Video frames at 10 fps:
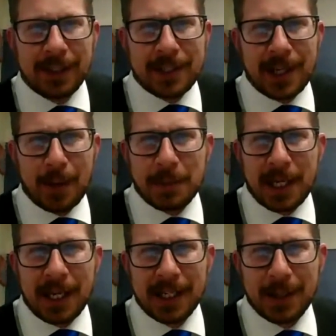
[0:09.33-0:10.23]
as Sam
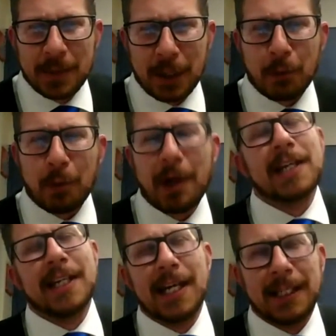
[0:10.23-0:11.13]
said, and it was a great
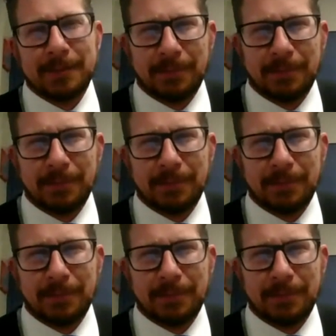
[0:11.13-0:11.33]
day.